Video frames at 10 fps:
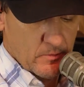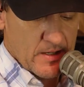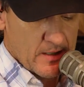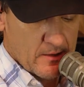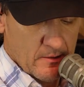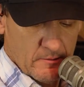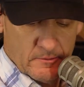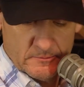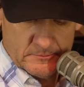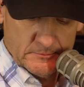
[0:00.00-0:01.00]
Wow.
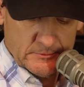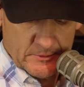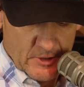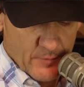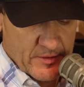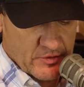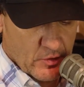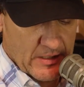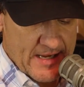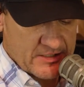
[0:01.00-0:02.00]
Hope you
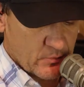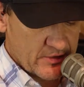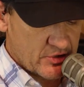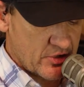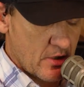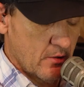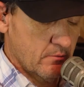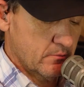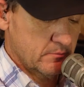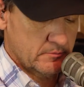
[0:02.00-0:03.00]
enjoyed last week's
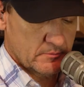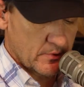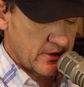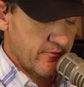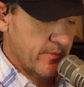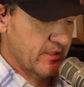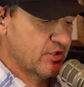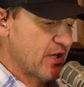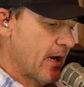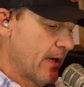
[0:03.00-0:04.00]
show. I want to give a big
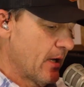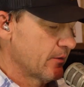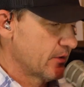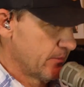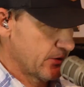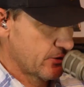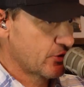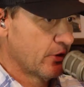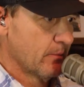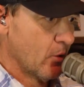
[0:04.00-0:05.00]
shout out to Mr.
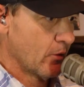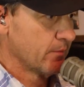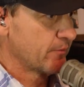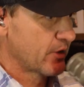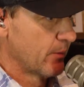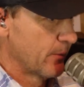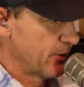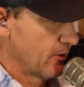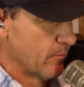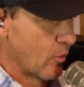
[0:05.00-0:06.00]
Trent Morton for coming up
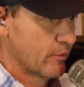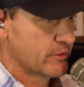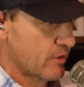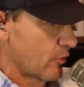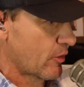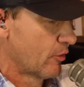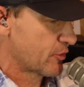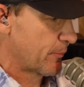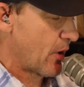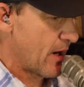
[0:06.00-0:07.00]
here in Morton's
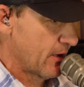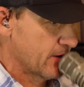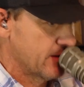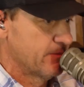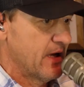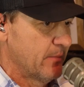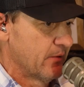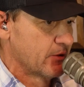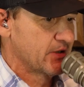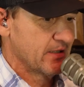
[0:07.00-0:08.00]
Horticultural Products in
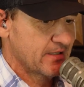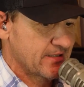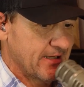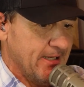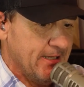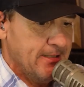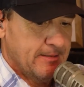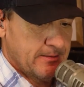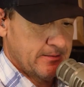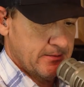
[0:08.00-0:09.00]
McMinnville, Tennessee.
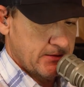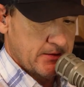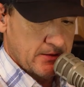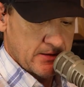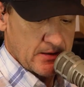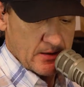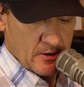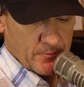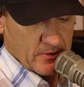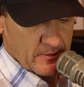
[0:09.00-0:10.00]

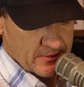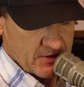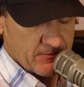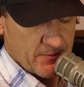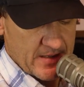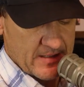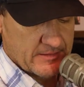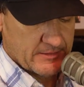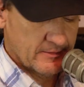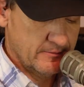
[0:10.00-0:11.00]
Hope you learned something from
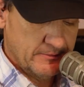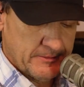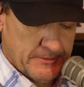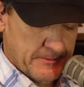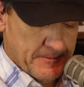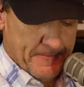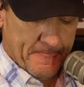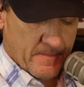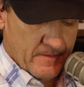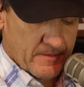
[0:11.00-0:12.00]
that, you know.
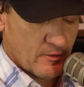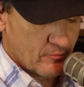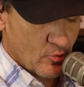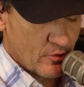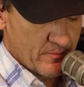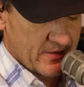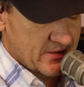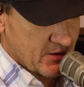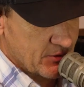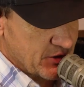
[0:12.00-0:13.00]
The old Morton
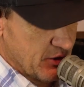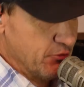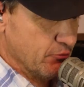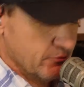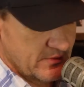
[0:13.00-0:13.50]
mix number 2.